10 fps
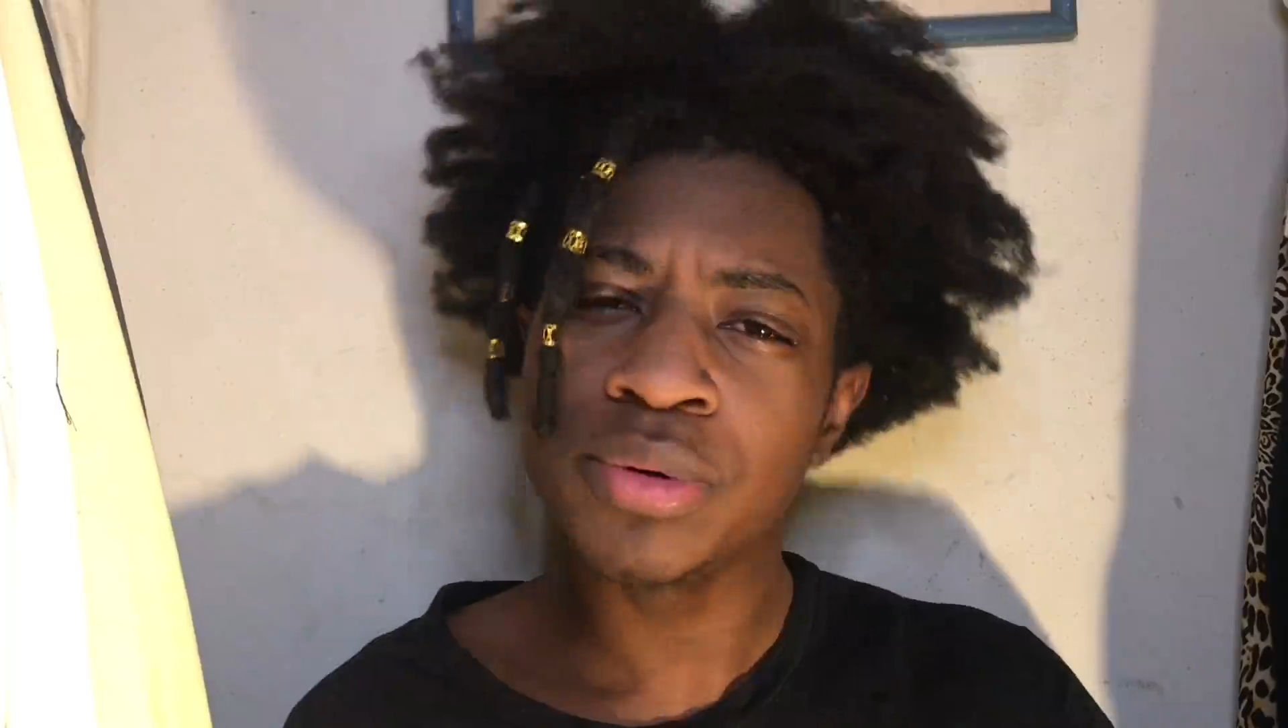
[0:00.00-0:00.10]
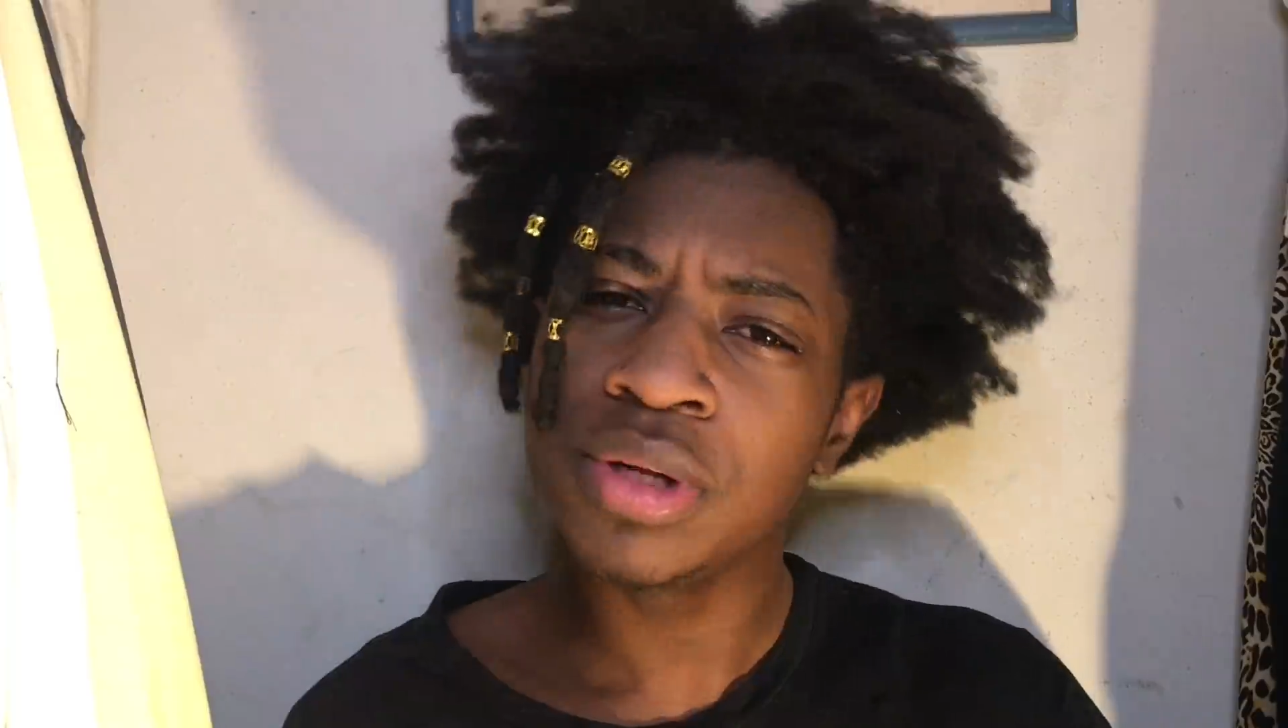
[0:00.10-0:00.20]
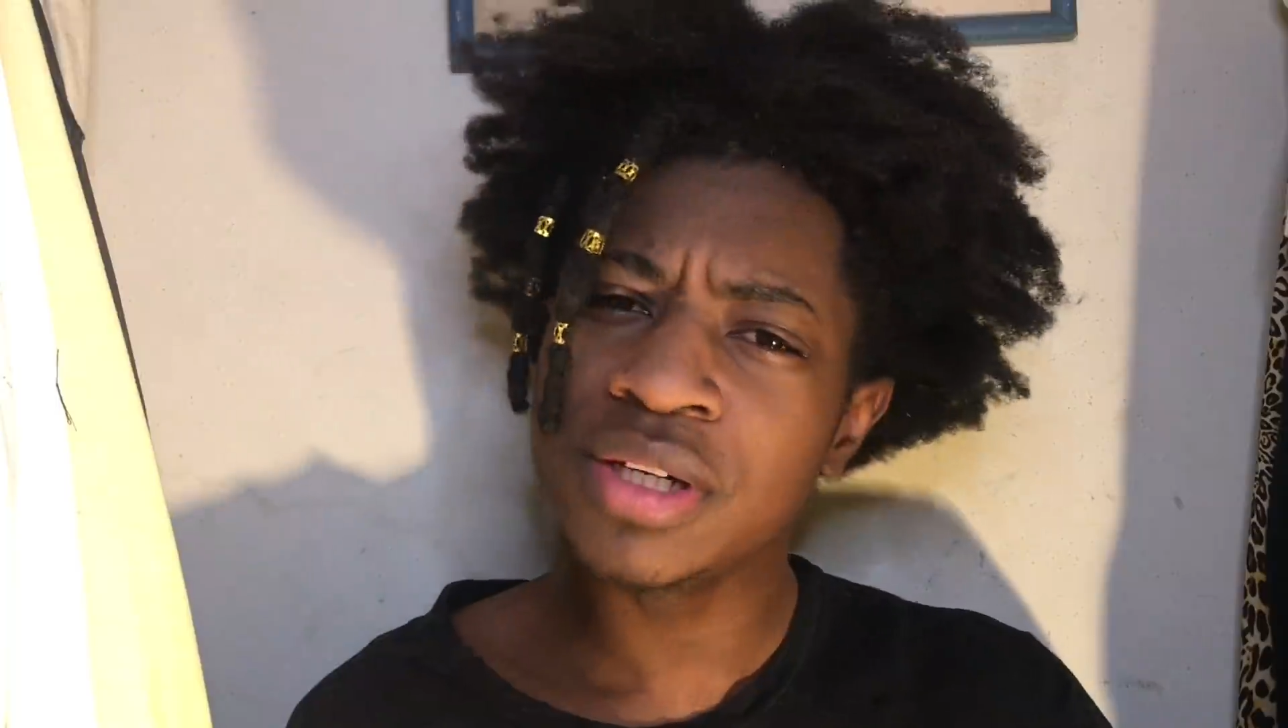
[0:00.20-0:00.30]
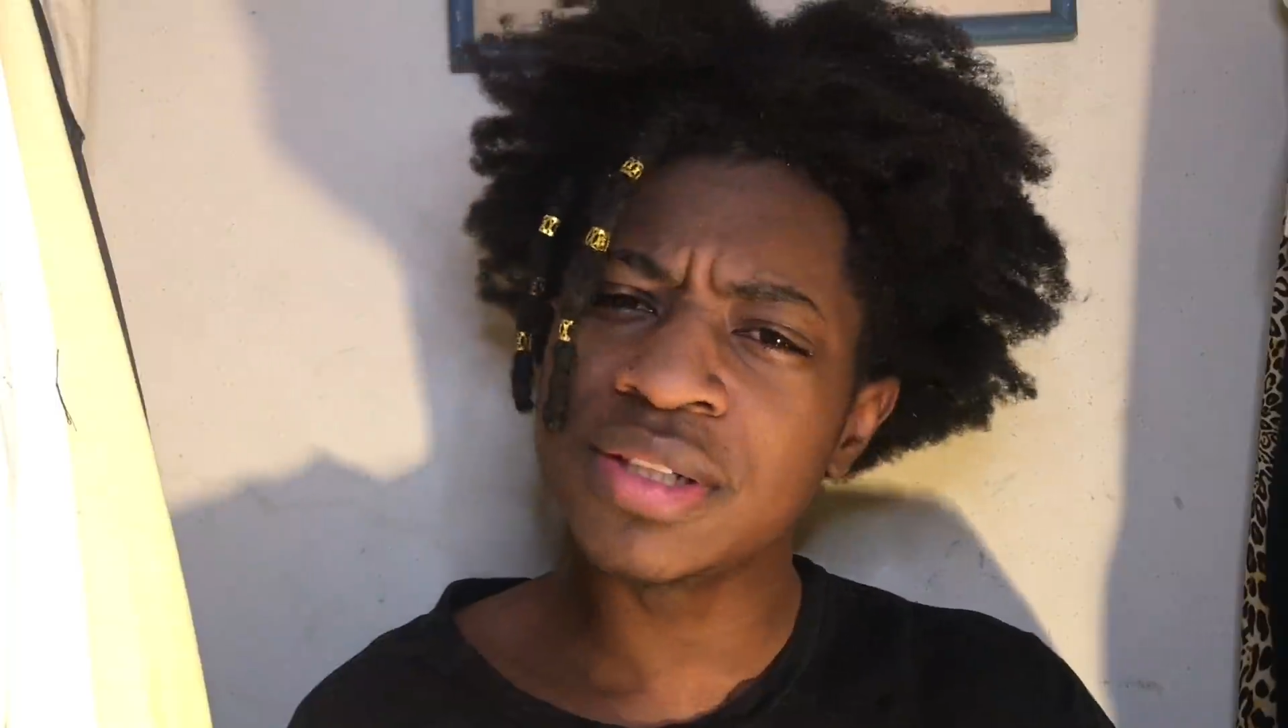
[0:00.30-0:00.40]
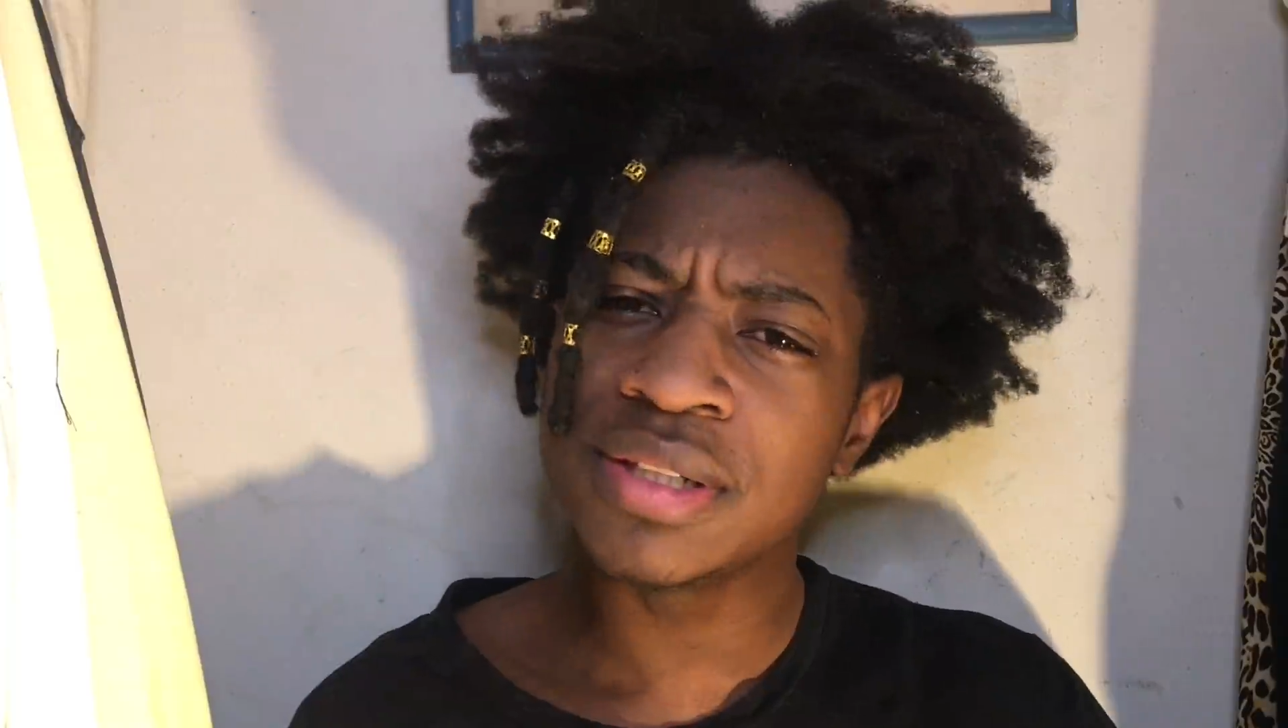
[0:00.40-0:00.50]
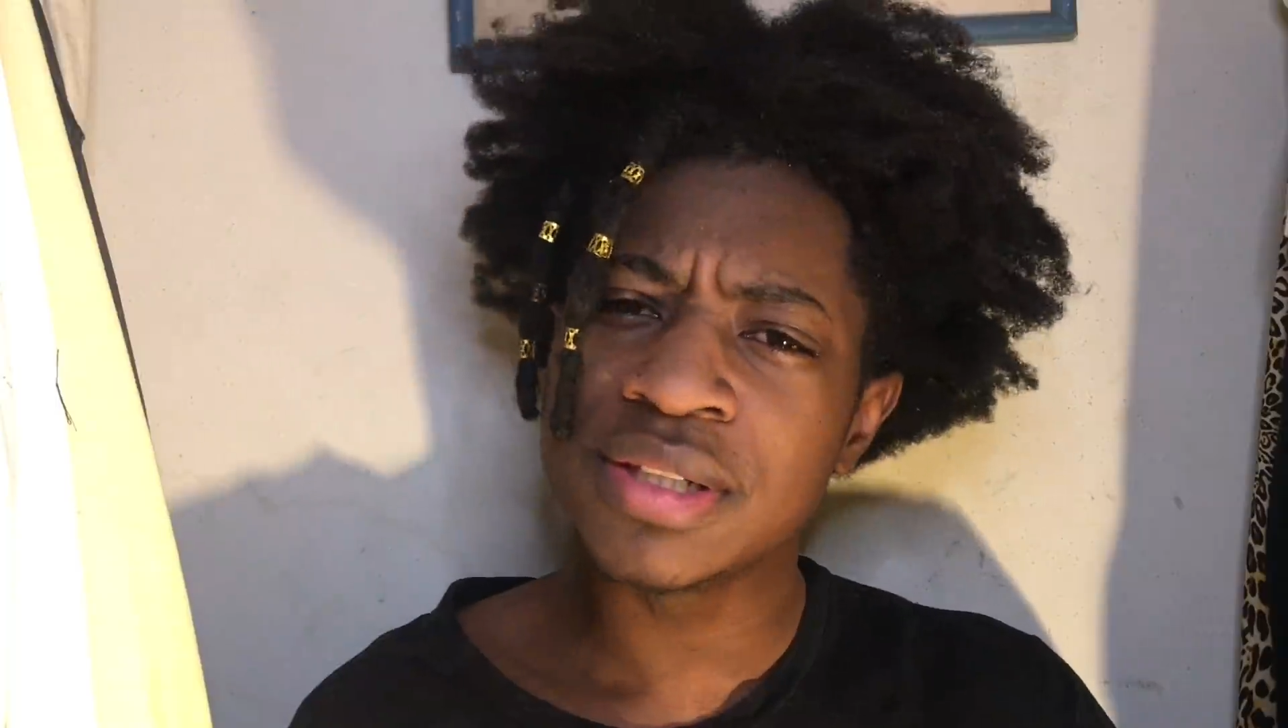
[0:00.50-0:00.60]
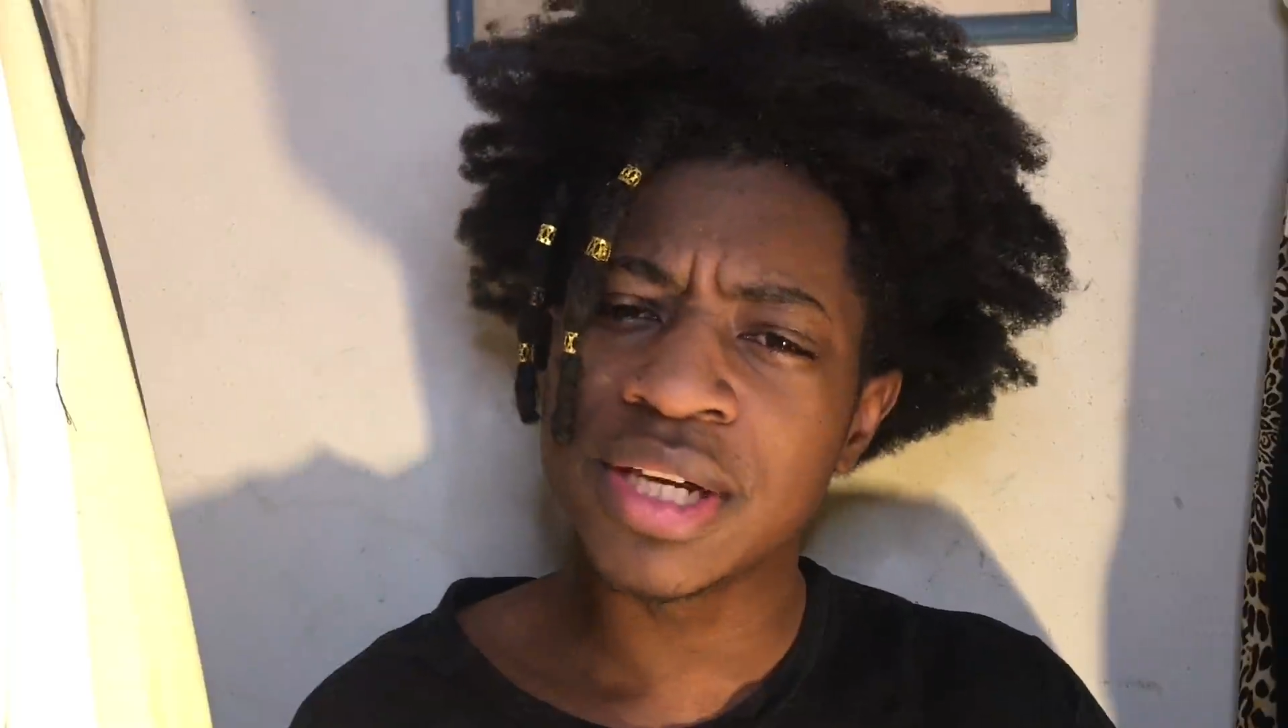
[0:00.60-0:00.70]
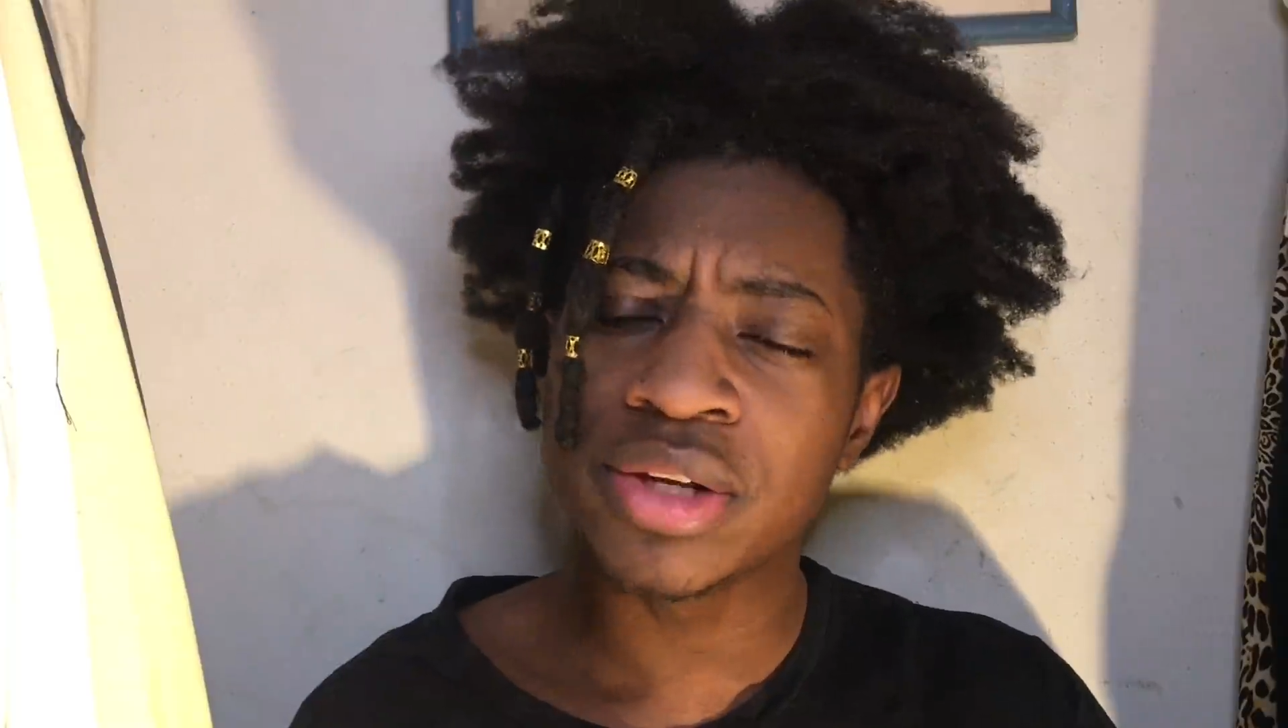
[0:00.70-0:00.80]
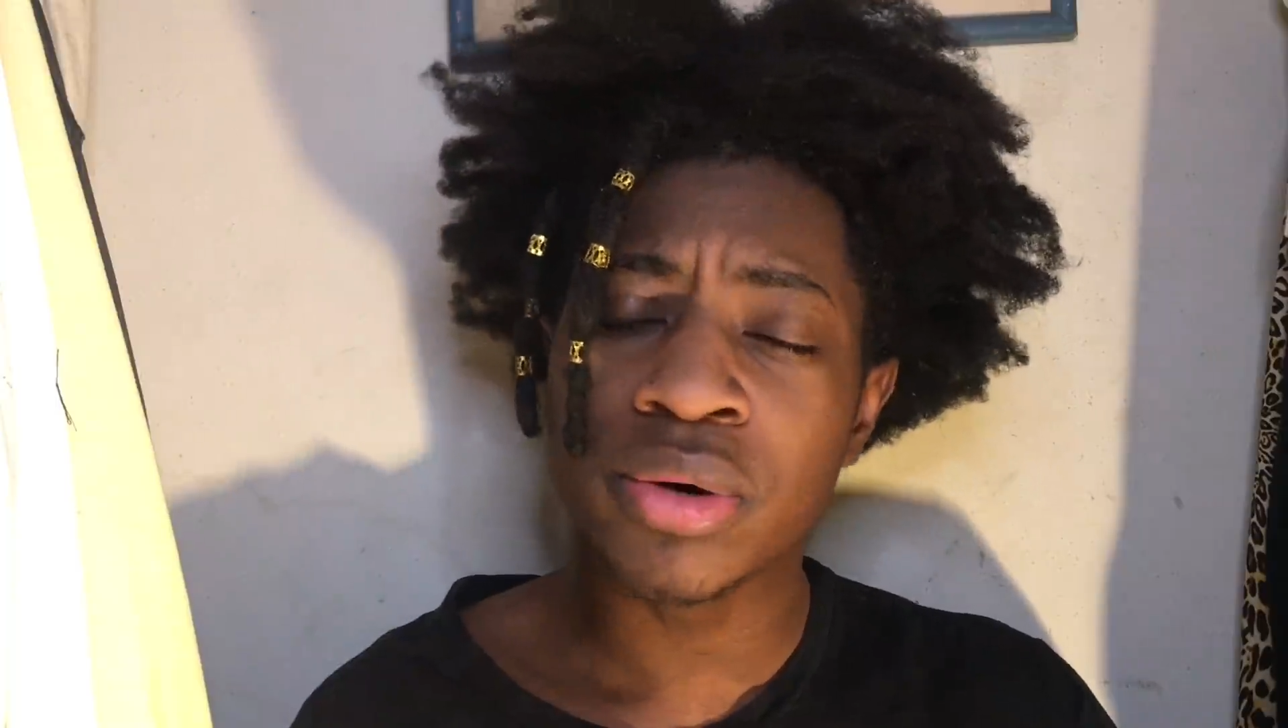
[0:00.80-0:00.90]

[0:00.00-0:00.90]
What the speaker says: looked and